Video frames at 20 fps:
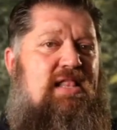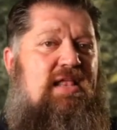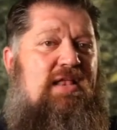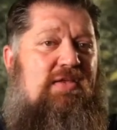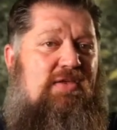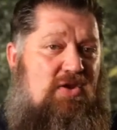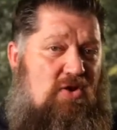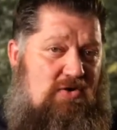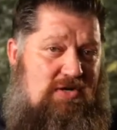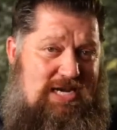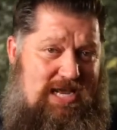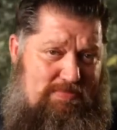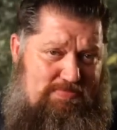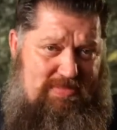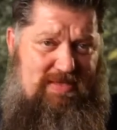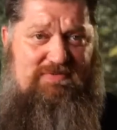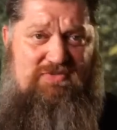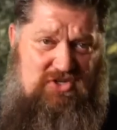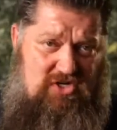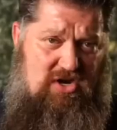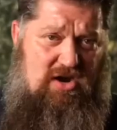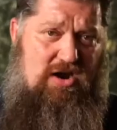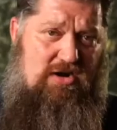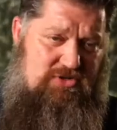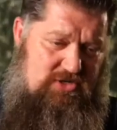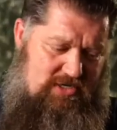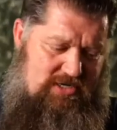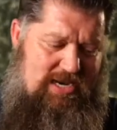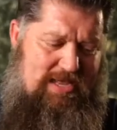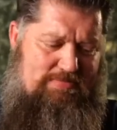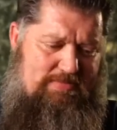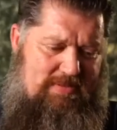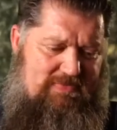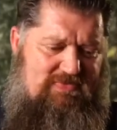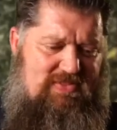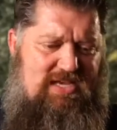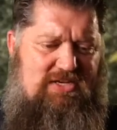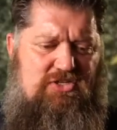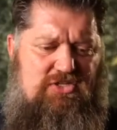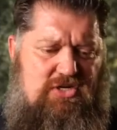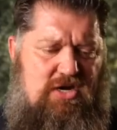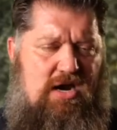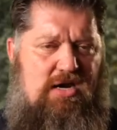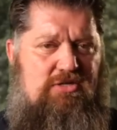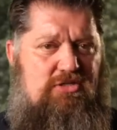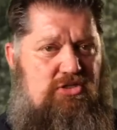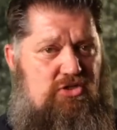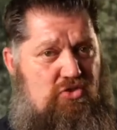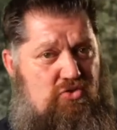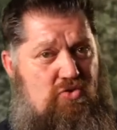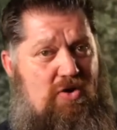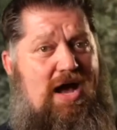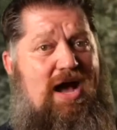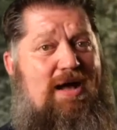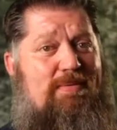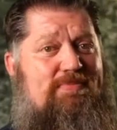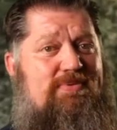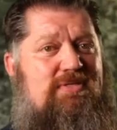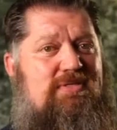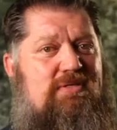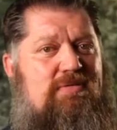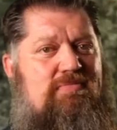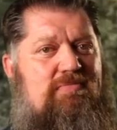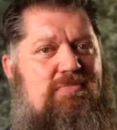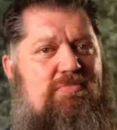your depth of charge, your depth of discharge drops